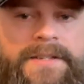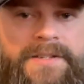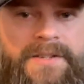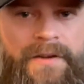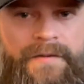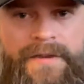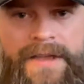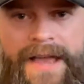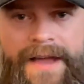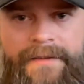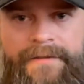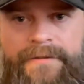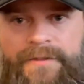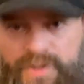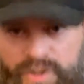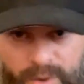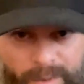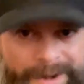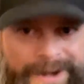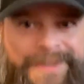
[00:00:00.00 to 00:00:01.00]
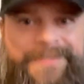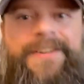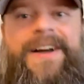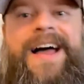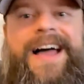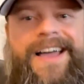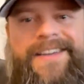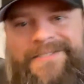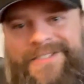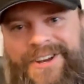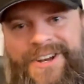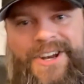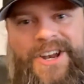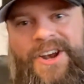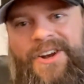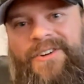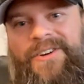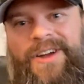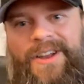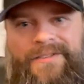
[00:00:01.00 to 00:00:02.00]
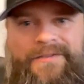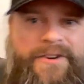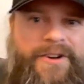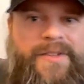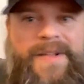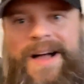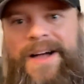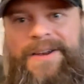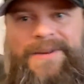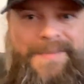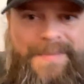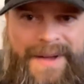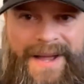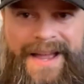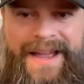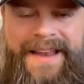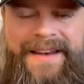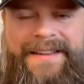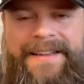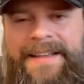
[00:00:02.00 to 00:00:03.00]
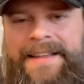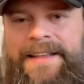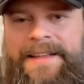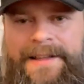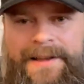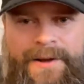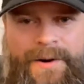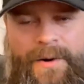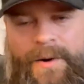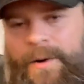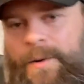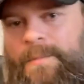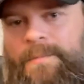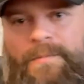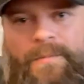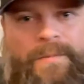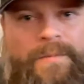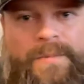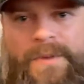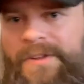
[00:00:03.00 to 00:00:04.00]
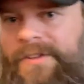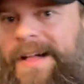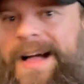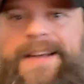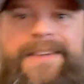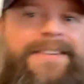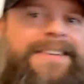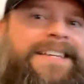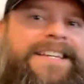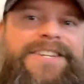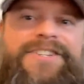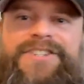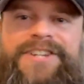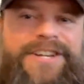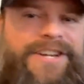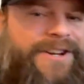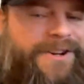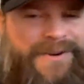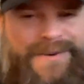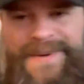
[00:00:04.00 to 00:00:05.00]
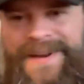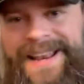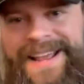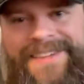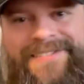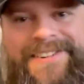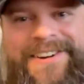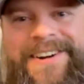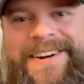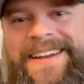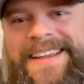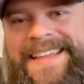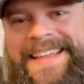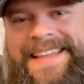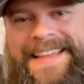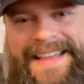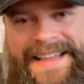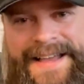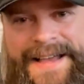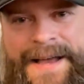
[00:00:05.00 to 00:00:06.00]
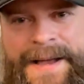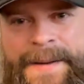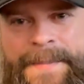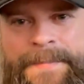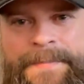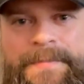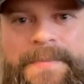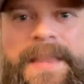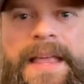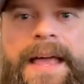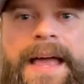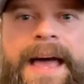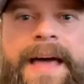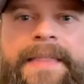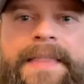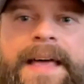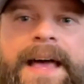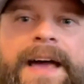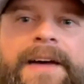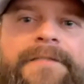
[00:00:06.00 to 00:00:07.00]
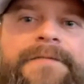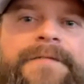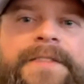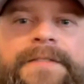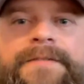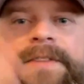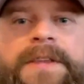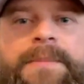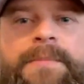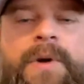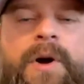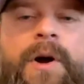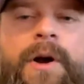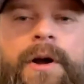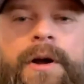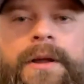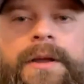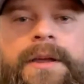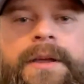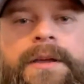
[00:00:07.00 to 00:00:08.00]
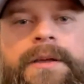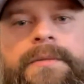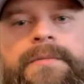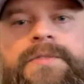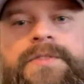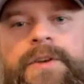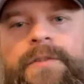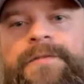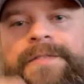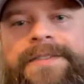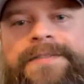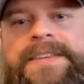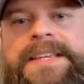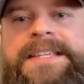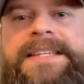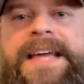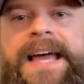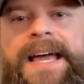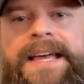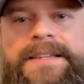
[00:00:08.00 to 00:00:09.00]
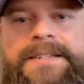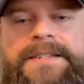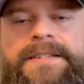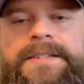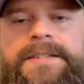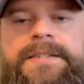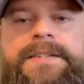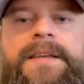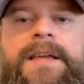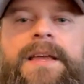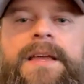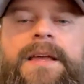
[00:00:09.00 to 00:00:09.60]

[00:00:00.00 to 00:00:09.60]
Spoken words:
So if you have 25 that you're going to run for clown and pied or clown and DG or whatever, at that 50 mark, so 50 tests,